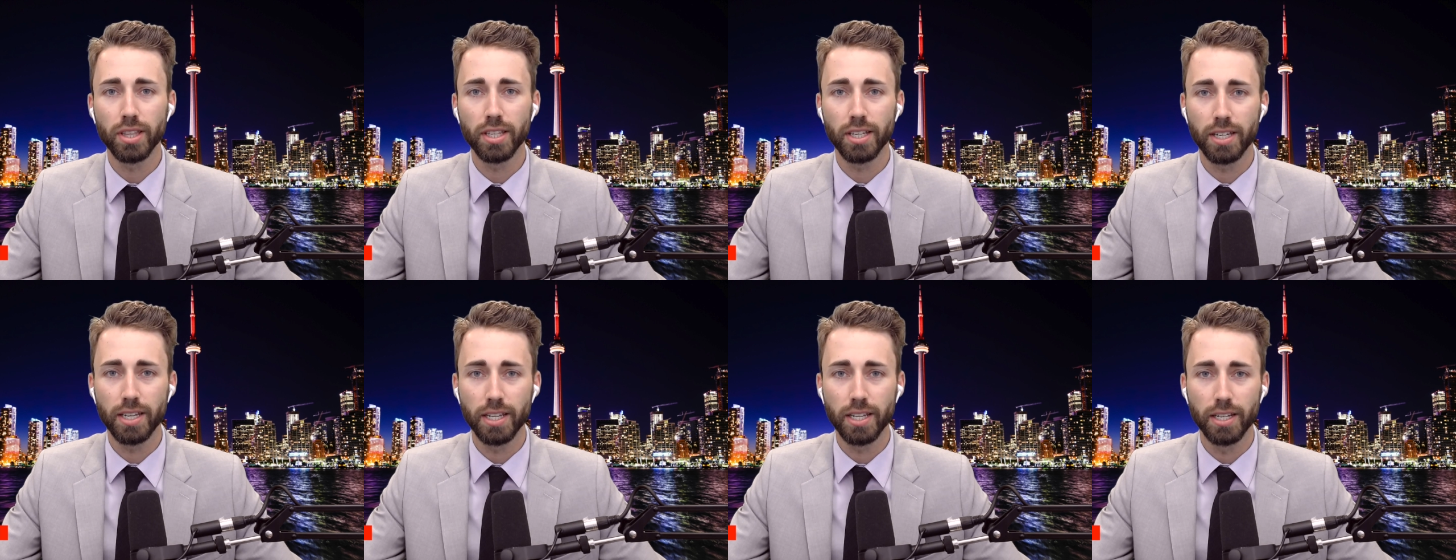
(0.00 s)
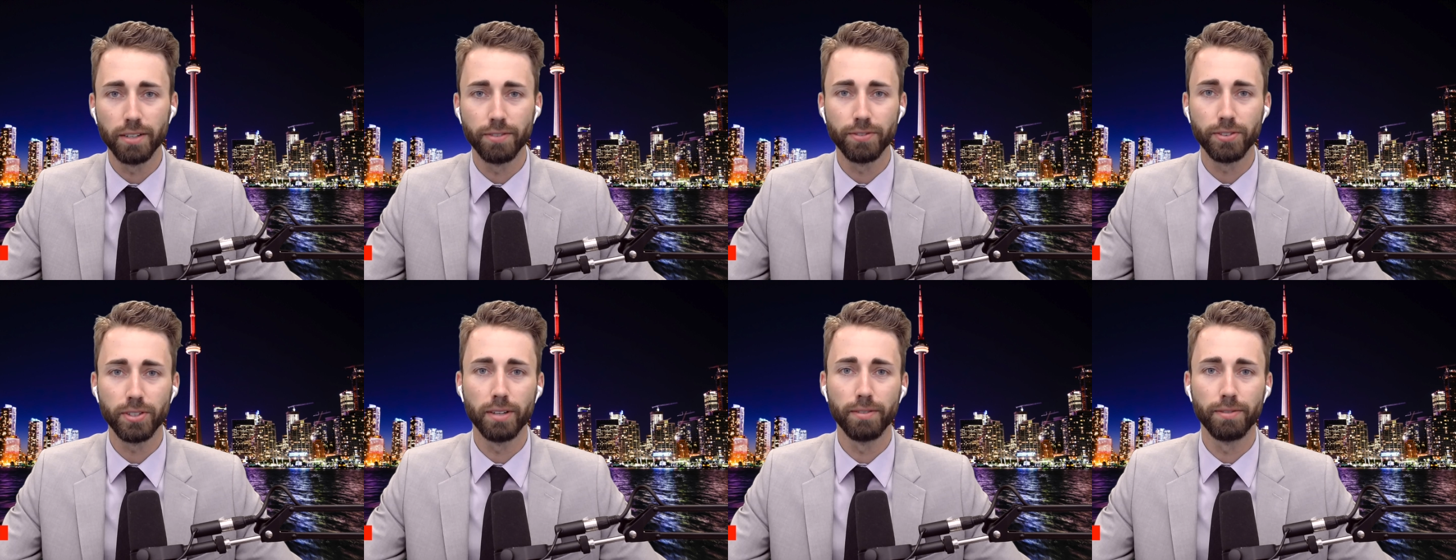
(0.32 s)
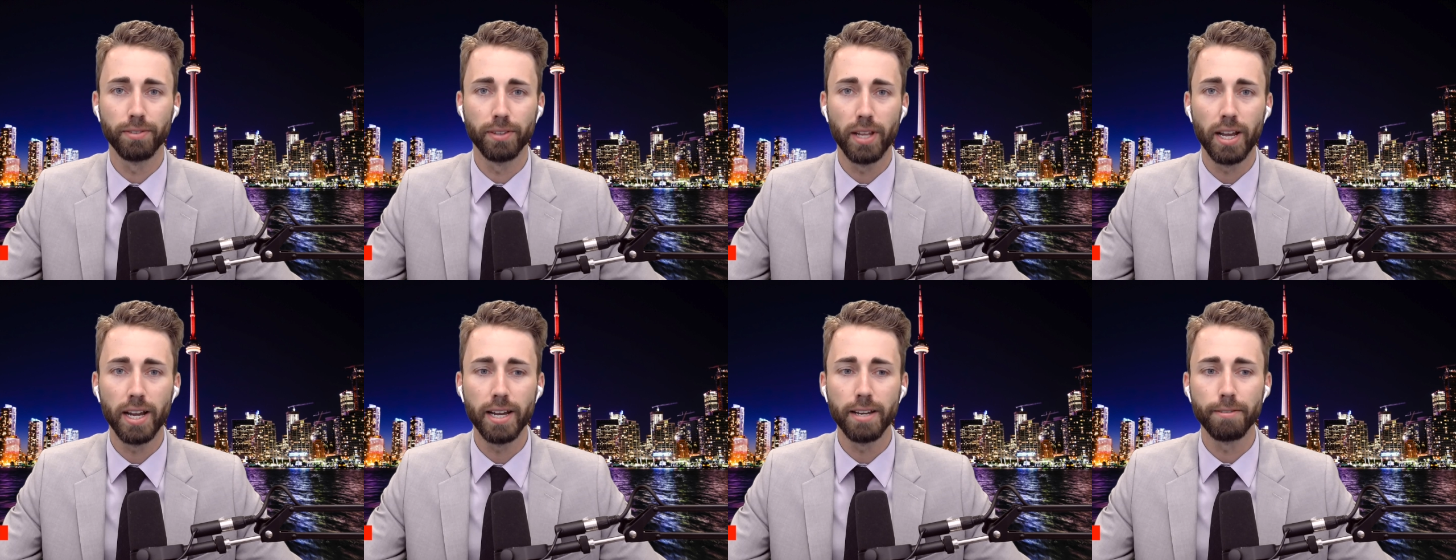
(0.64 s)
the gift of
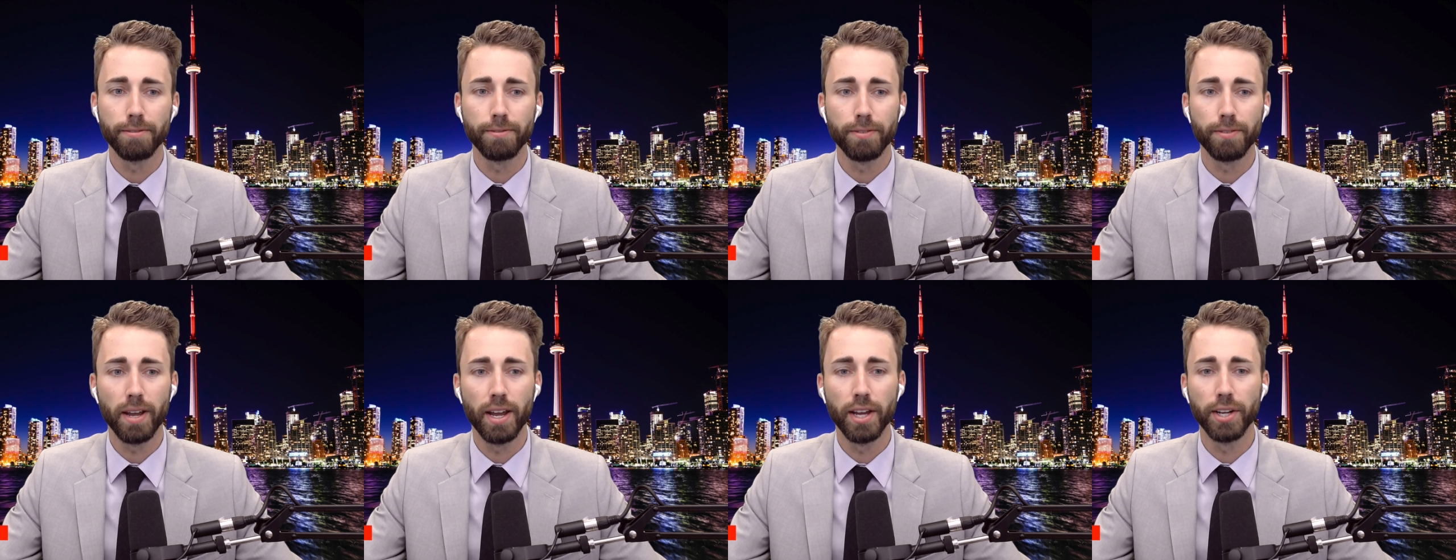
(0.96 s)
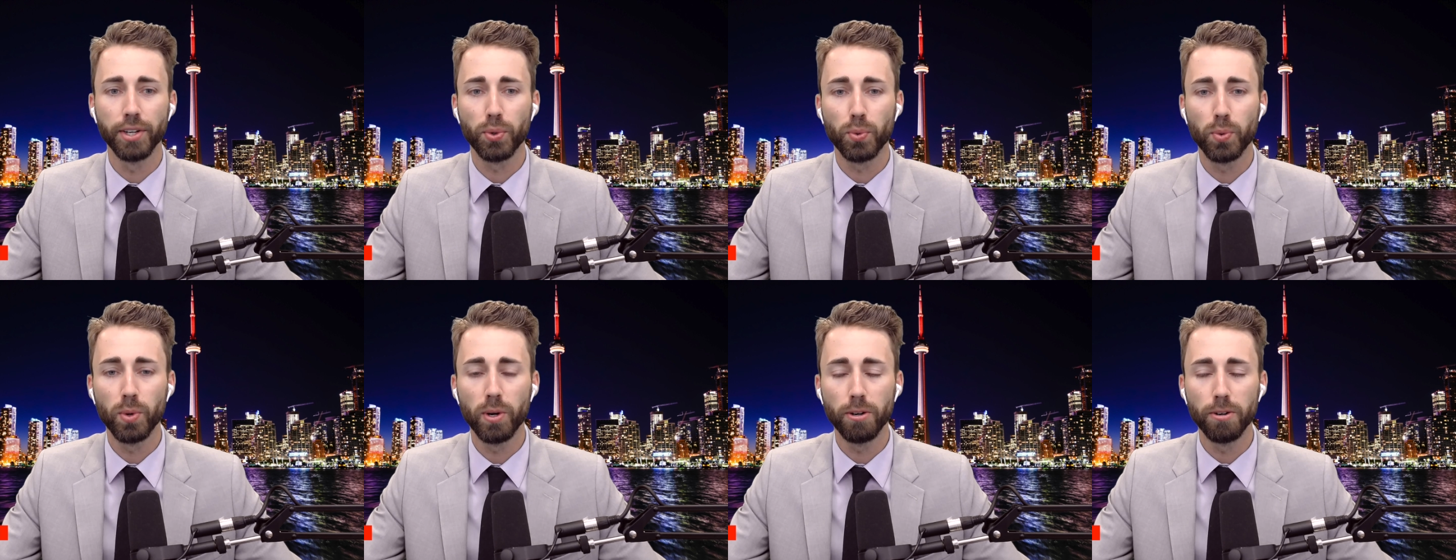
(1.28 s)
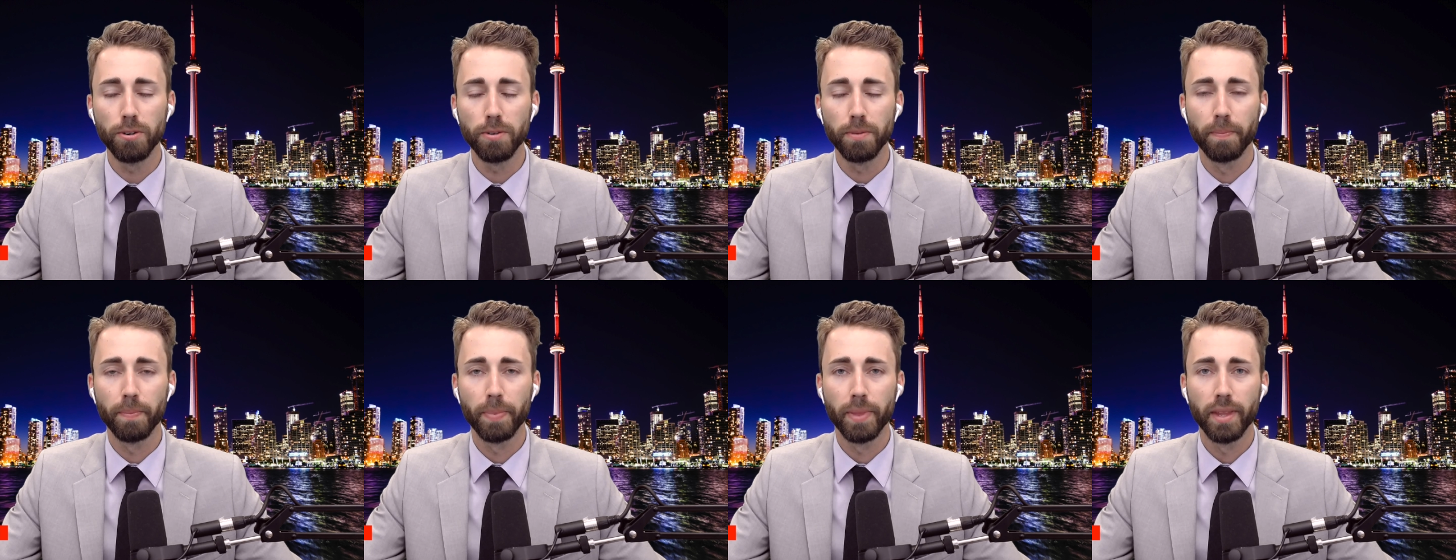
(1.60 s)
life, end
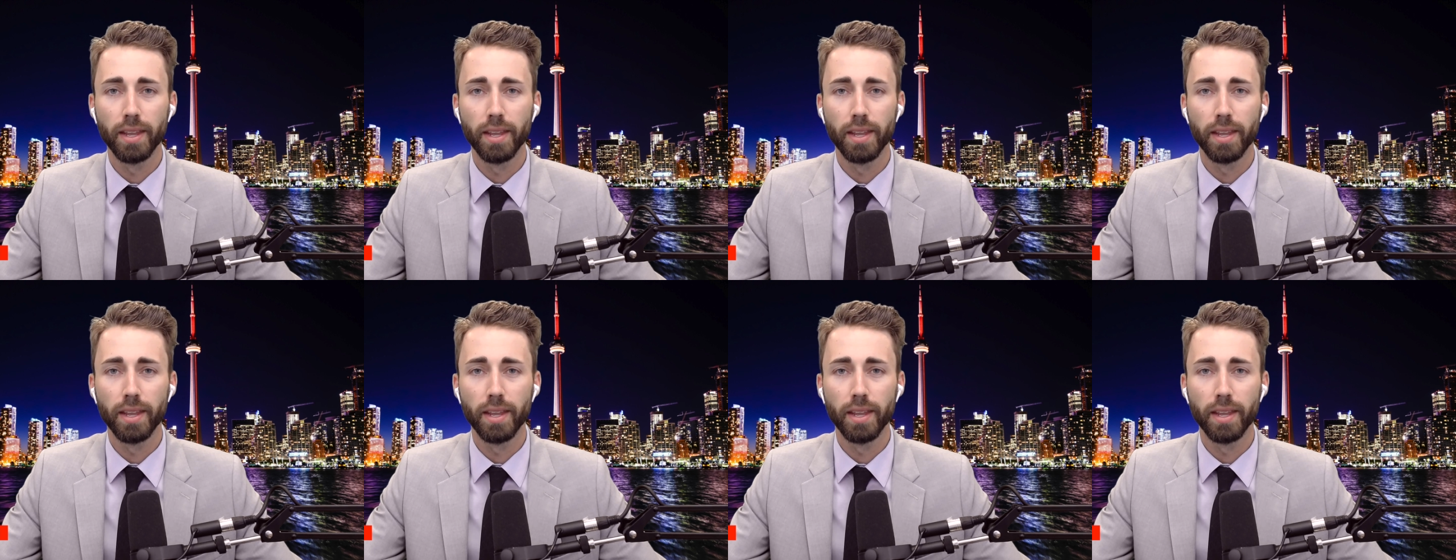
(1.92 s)
quote.